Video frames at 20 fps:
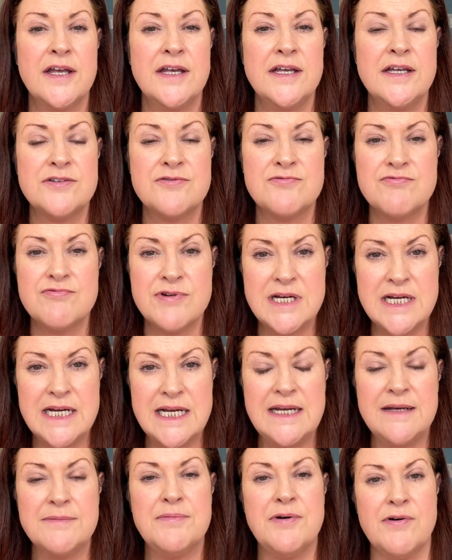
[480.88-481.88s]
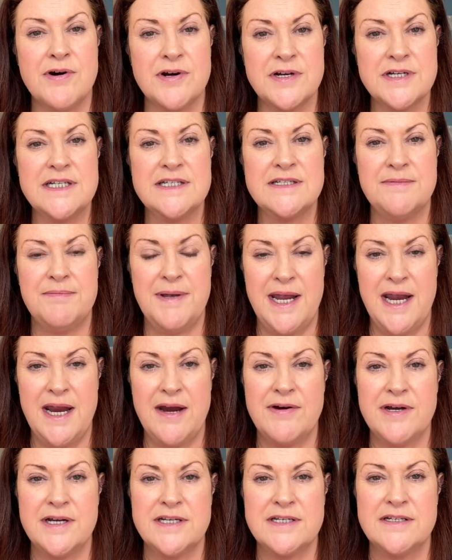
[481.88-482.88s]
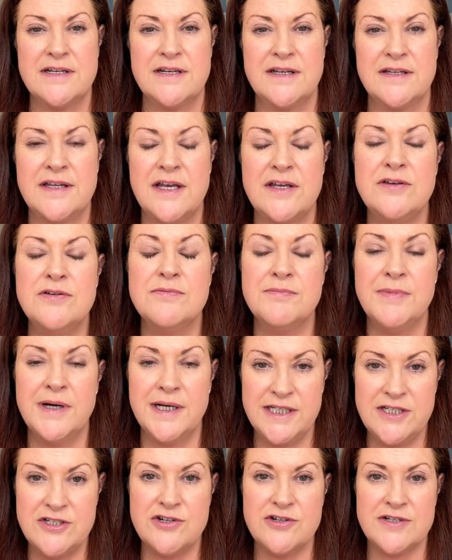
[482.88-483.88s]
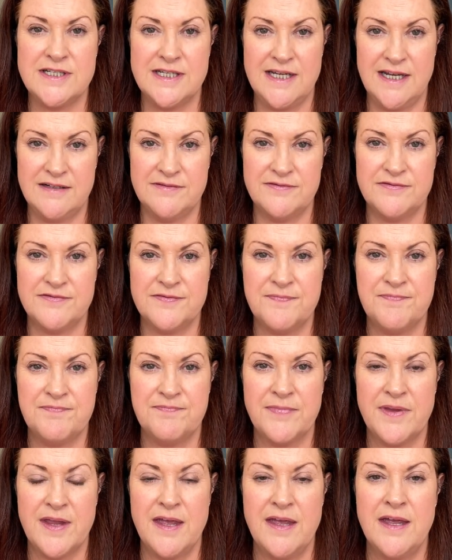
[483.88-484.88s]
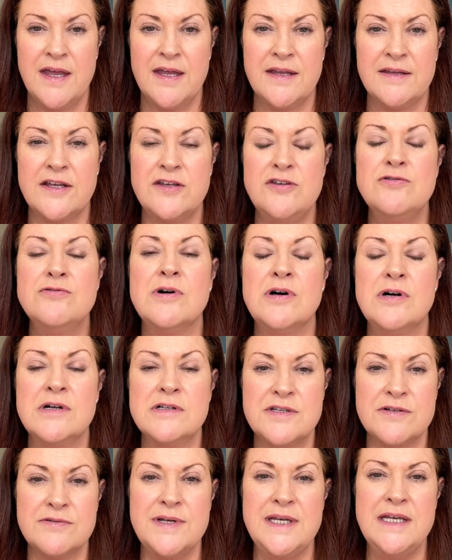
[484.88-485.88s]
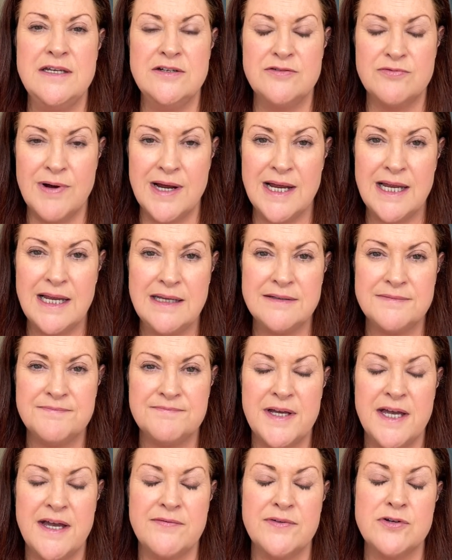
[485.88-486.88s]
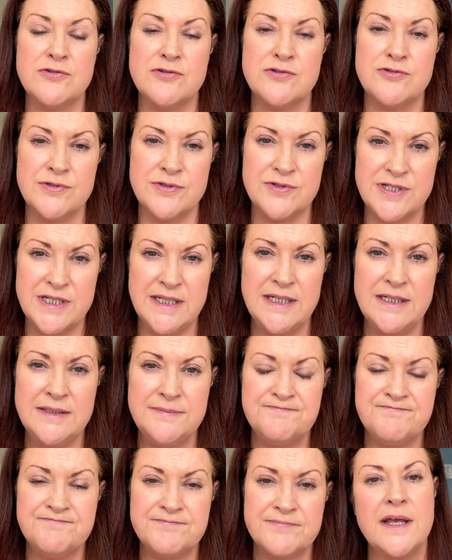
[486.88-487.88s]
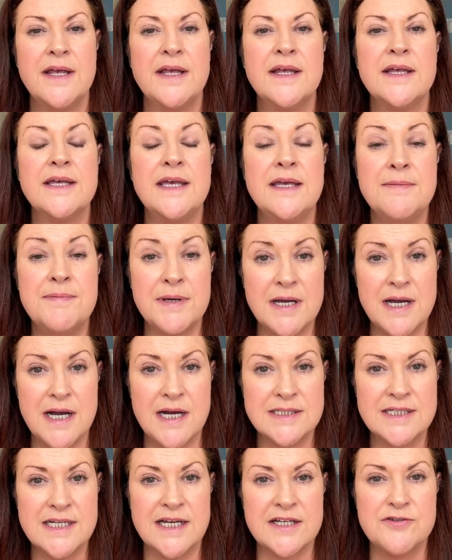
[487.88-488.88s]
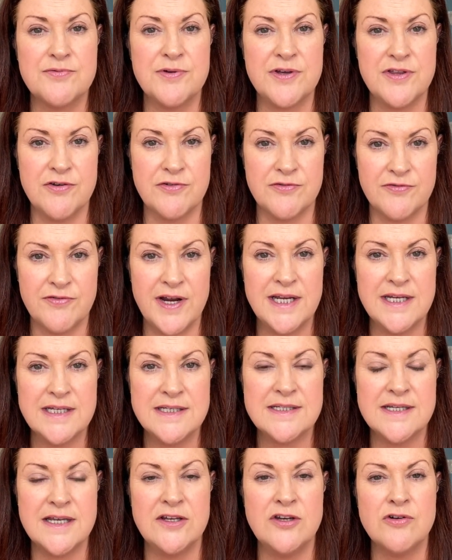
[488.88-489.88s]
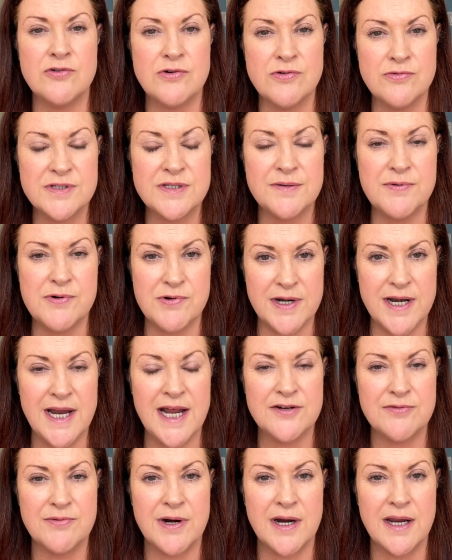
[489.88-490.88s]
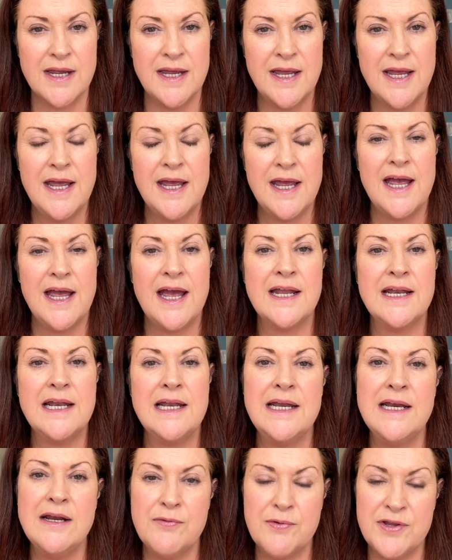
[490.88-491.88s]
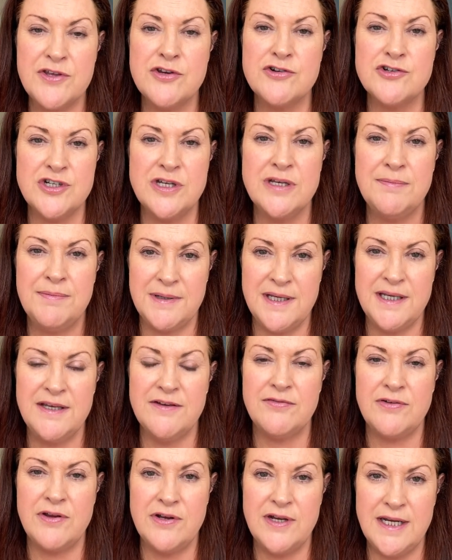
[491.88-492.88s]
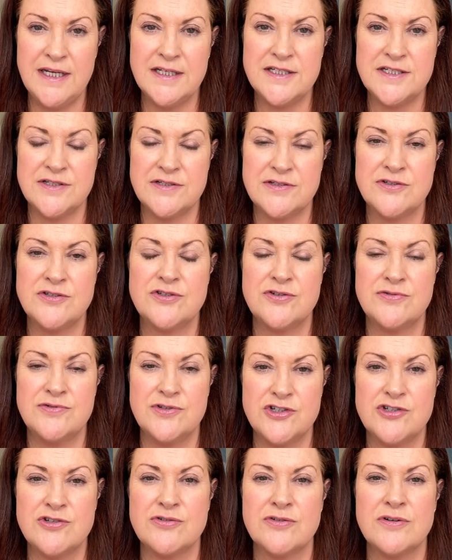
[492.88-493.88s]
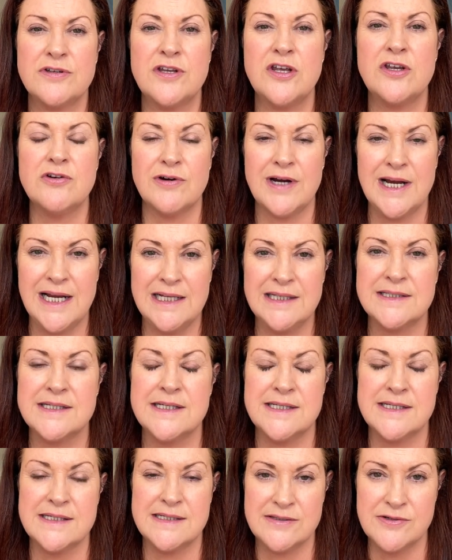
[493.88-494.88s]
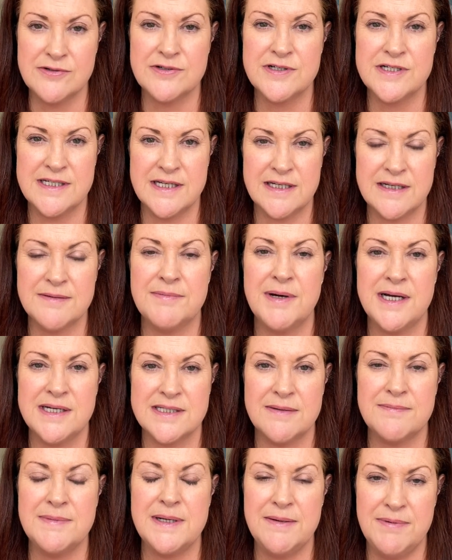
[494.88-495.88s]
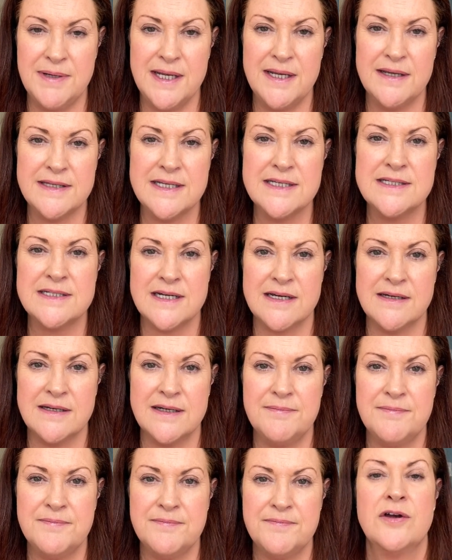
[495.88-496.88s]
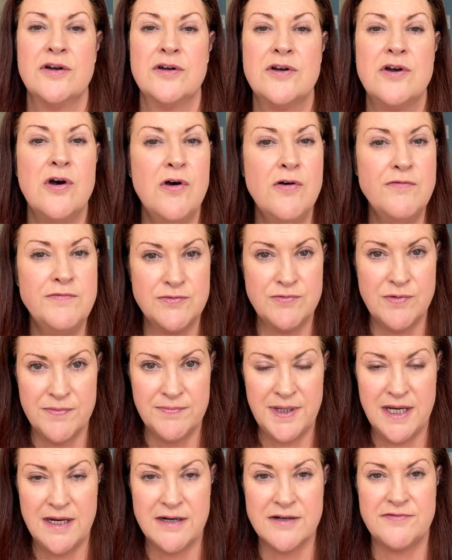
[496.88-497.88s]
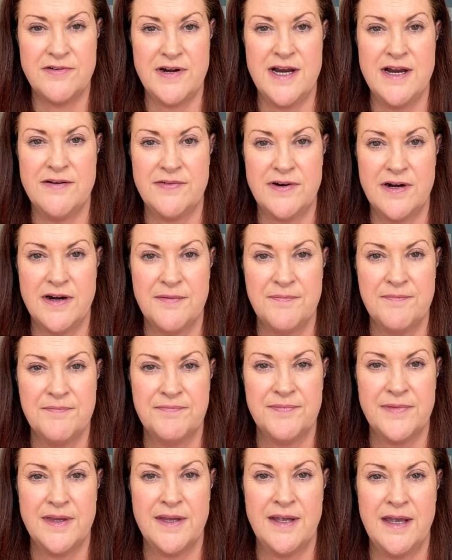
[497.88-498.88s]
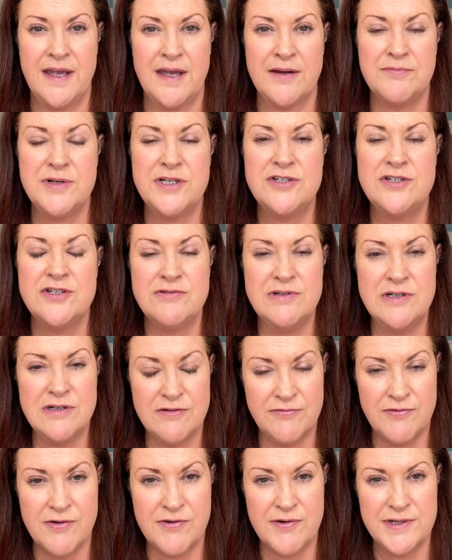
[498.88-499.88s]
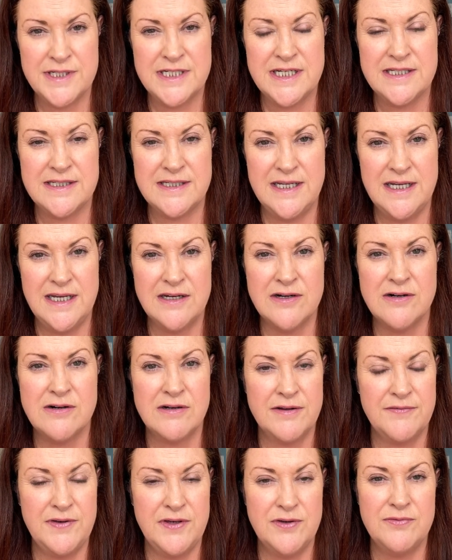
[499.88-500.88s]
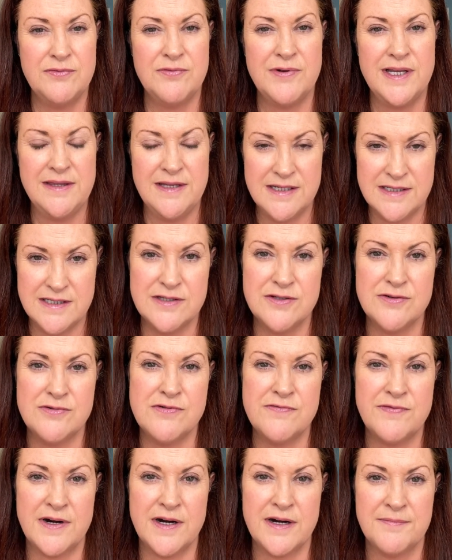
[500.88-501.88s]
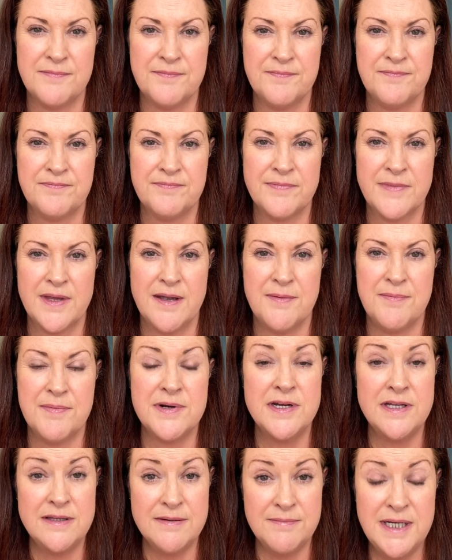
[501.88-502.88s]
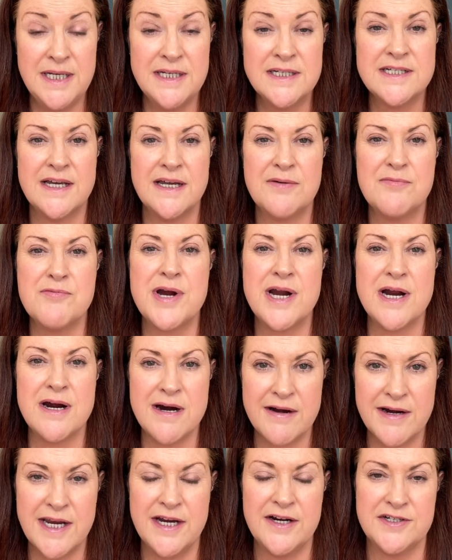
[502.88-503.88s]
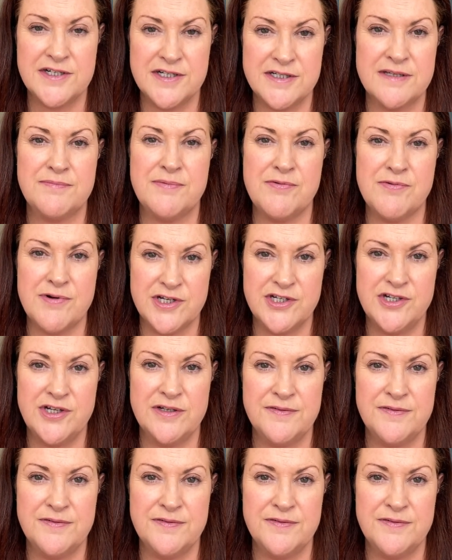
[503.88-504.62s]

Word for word: it's really important as a parent that you mind yourself, that you also eat well, have a good routine, Keep in contact with your friends and your own support network and link with your GP if you need to to ensure that your health is as good as it can possibly be at this time. COVID won't be here forever and we do look forward to seeing all of you when this is over. But in the meantime, we are here to support